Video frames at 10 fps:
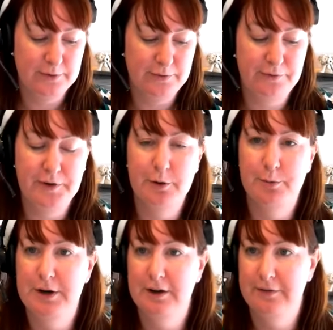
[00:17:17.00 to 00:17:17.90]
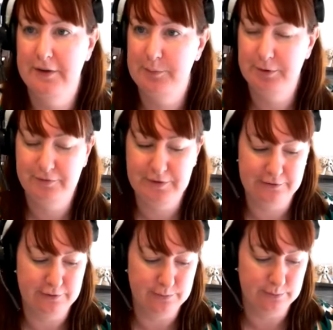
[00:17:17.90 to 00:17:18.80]
the fulfillment of his
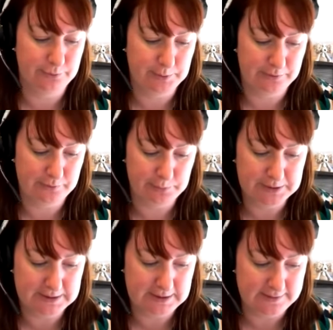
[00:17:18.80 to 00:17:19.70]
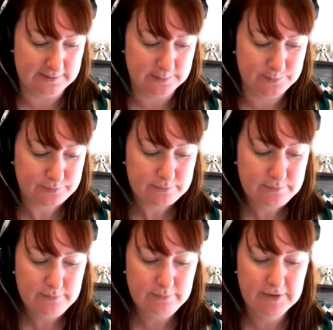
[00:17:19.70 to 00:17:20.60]
professional responsibilities.
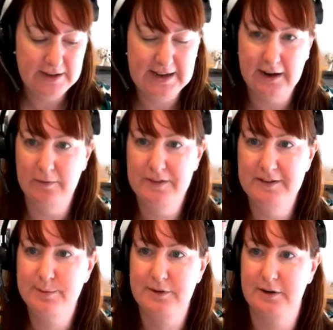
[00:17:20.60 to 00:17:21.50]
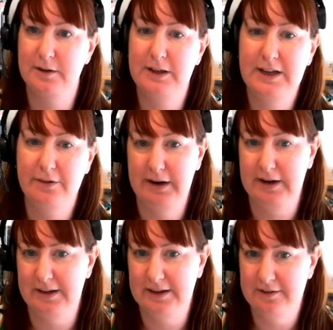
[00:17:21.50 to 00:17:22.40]
Now, this was a clear
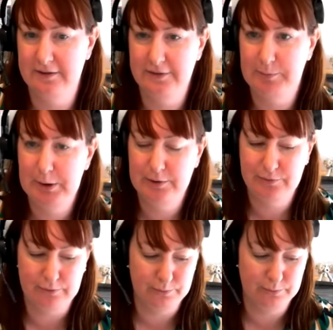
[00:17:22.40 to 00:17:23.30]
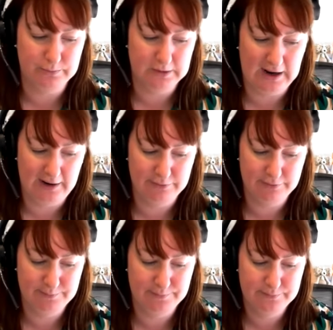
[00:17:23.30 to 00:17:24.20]
regulation of his personal life.
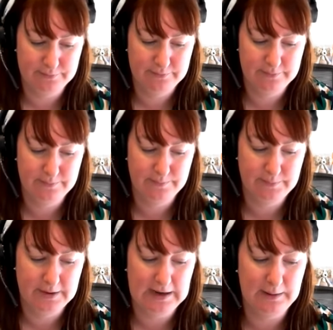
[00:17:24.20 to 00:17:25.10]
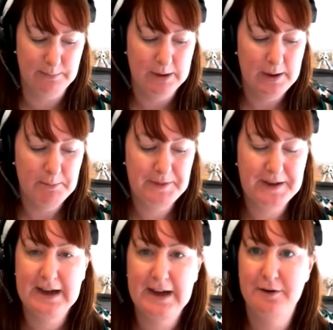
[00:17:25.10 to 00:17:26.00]
But the
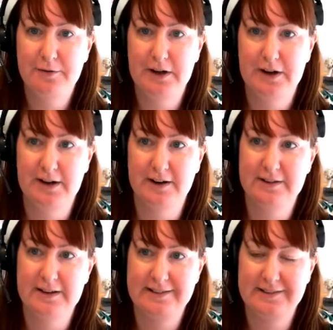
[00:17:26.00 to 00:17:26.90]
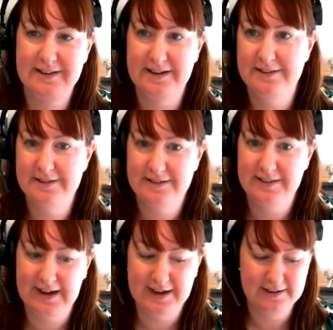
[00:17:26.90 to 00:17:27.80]
code of conduct extended to
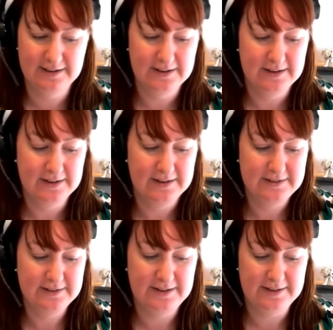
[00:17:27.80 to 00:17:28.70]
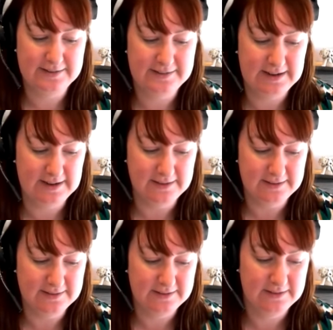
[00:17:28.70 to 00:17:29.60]
that to the
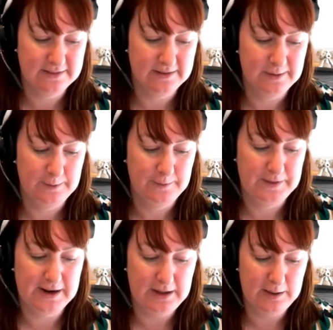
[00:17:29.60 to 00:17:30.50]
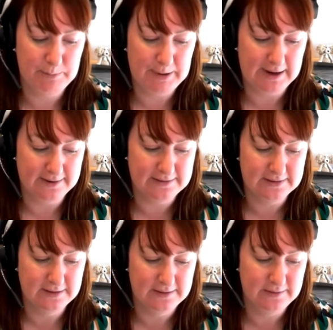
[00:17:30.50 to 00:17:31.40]
extent that it
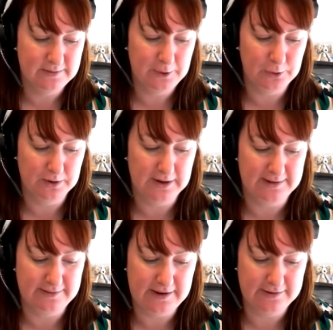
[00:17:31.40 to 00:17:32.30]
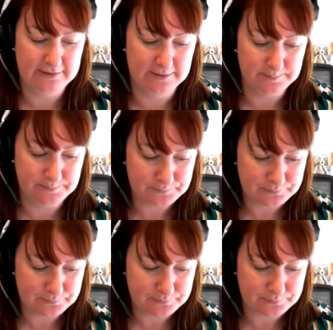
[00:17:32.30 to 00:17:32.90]
impacted the organisation